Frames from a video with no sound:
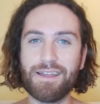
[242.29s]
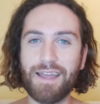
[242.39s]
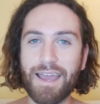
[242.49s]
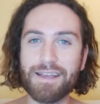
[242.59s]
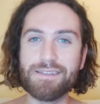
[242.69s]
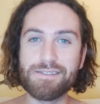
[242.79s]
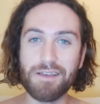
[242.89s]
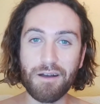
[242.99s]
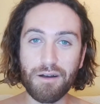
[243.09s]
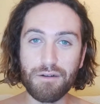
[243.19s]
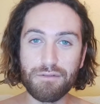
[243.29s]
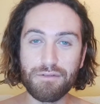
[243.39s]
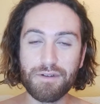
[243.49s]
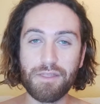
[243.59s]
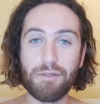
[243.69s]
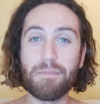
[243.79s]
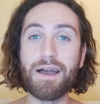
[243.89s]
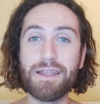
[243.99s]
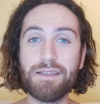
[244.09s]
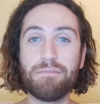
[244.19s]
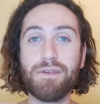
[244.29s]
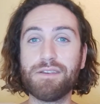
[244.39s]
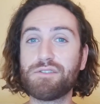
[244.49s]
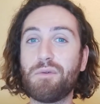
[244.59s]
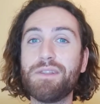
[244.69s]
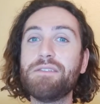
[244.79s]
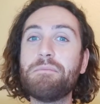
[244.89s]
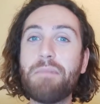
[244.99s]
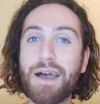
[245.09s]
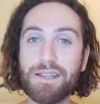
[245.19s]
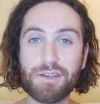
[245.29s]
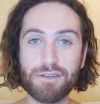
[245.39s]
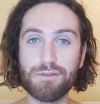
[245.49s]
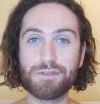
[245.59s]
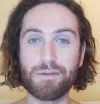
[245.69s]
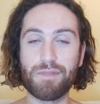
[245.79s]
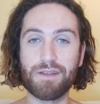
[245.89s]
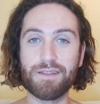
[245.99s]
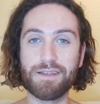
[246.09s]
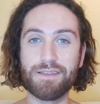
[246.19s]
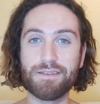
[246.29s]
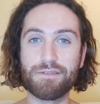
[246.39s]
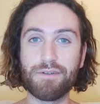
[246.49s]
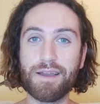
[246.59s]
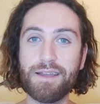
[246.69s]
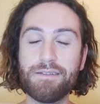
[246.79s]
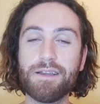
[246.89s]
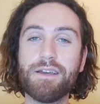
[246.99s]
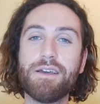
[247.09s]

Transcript: hands of the mind, because only the mind could do something like this, right?